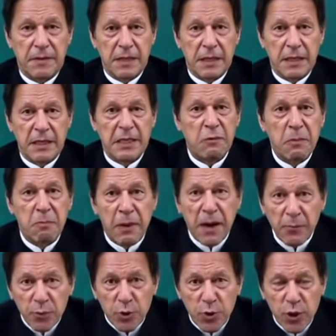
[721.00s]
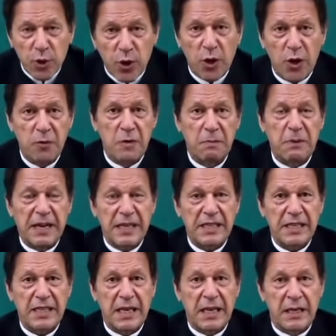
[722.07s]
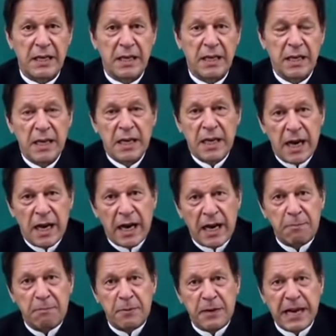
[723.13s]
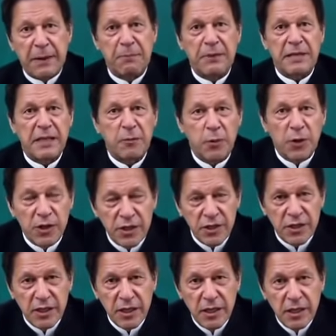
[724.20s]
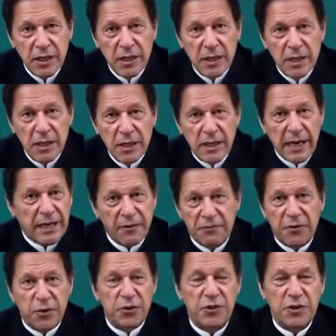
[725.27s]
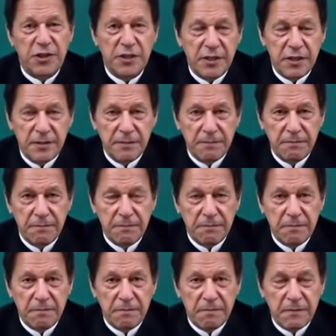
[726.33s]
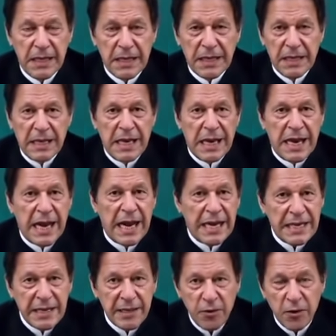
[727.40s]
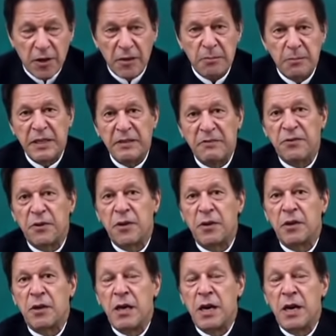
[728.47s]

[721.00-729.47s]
There were bombs going all over Pakistan. Our capital was like a fortress. Had it not been for